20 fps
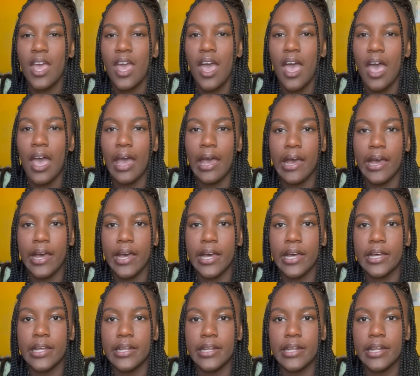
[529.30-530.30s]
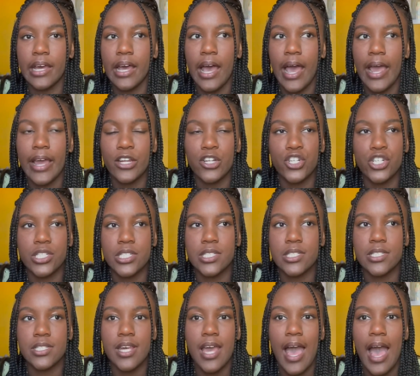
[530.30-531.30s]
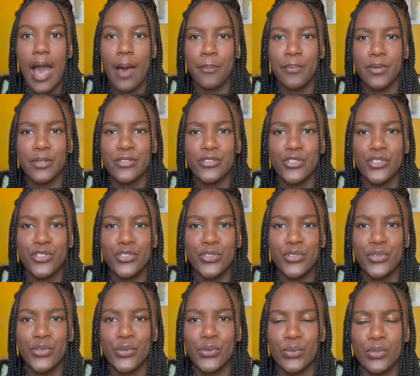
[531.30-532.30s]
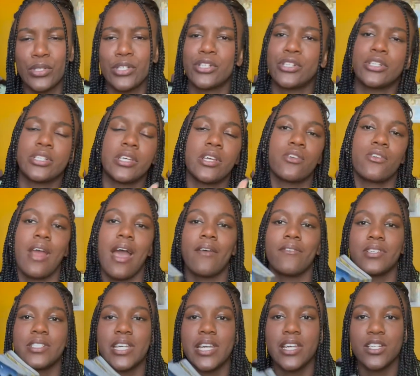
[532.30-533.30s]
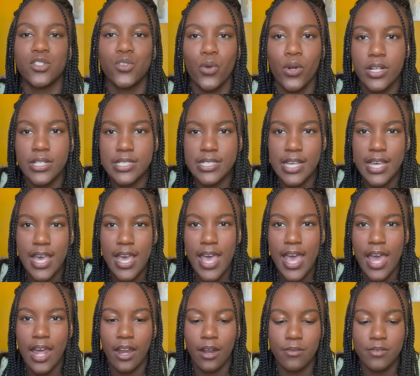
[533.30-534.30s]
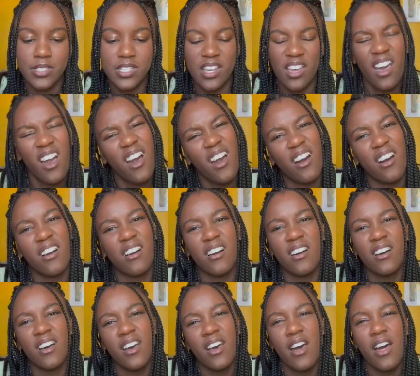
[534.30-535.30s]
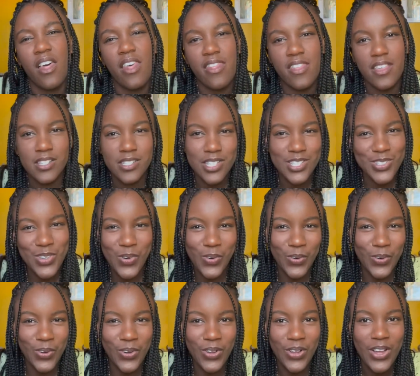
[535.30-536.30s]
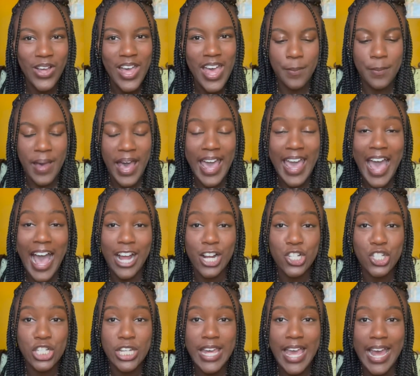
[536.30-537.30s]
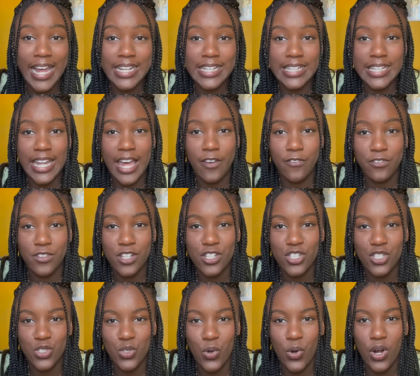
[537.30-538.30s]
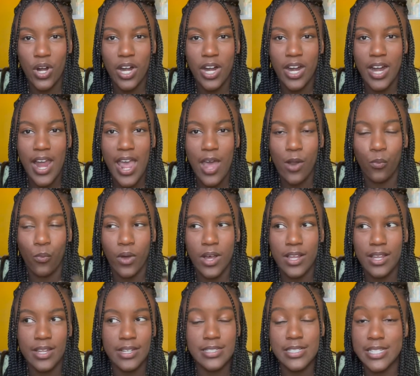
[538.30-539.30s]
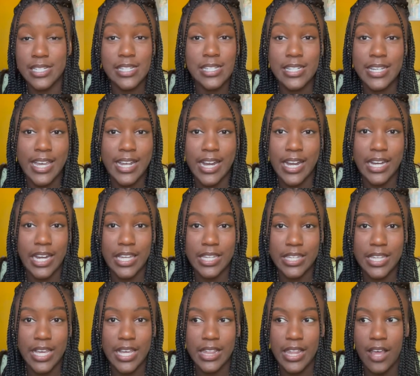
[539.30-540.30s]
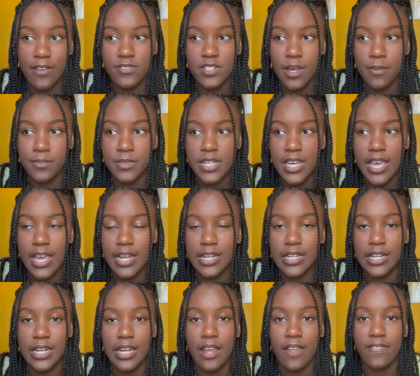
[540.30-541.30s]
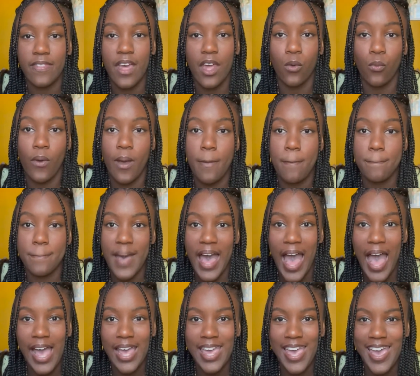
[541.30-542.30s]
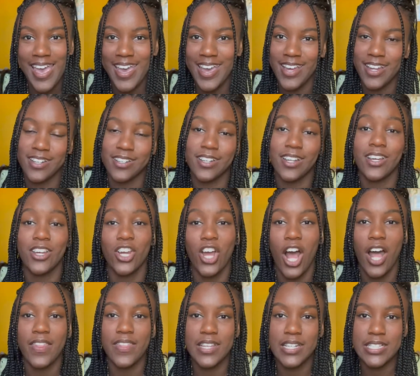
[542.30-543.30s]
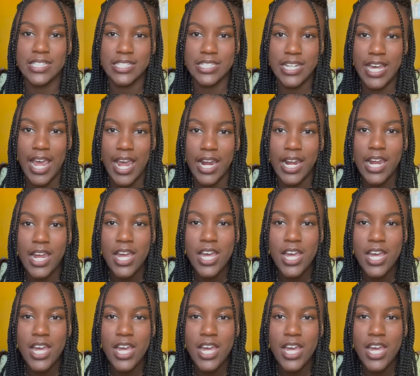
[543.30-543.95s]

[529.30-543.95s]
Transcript: and I just happened to literally gravitate towards it, and I was like, oh, this is cool. I actually had left the store and what and didn't get anything, left empty-handed, and then went back and got this deck.